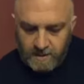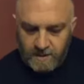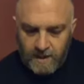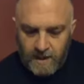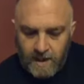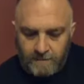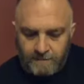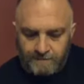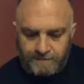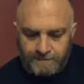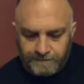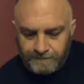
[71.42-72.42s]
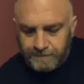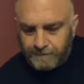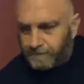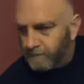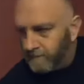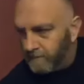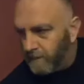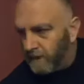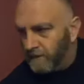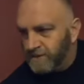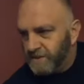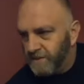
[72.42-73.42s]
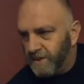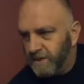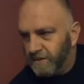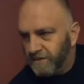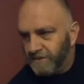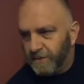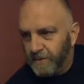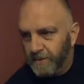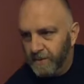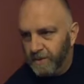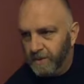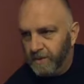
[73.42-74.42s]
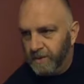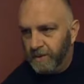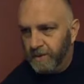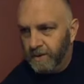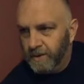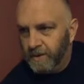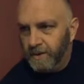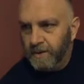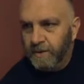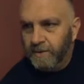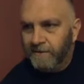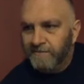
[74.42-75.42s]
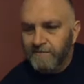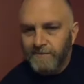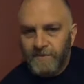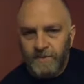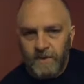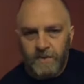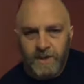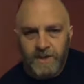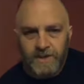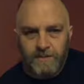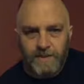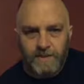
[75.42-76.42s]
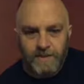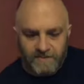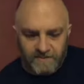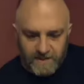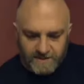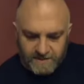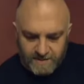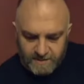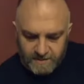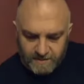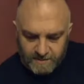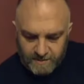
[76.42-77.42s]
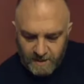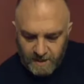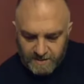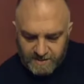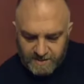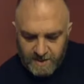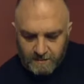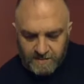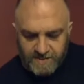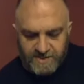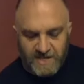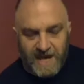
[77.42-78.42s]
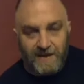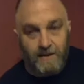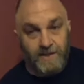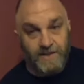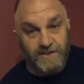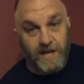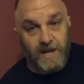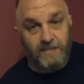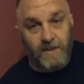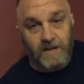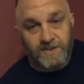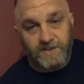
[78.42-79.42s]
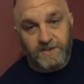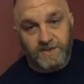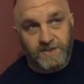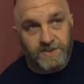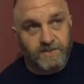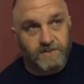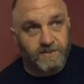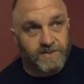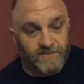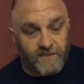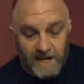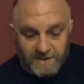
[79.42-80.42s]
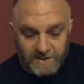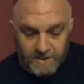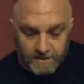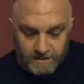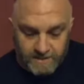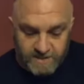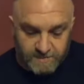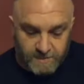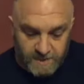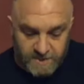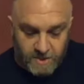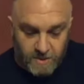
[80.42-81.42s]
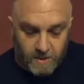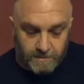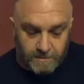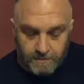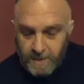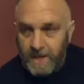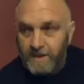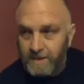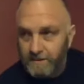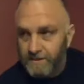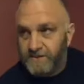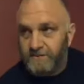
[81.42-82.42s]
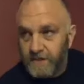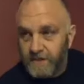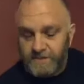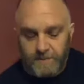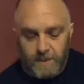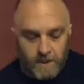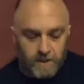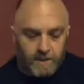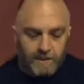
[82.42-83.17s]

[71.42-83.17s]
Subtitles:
So I want to go through real quick the upcoming events. Just a couple. This Saturday, Static Monsters, Chris Vaccio. It's his big show up, Beyond Limits in Reynoldsburg.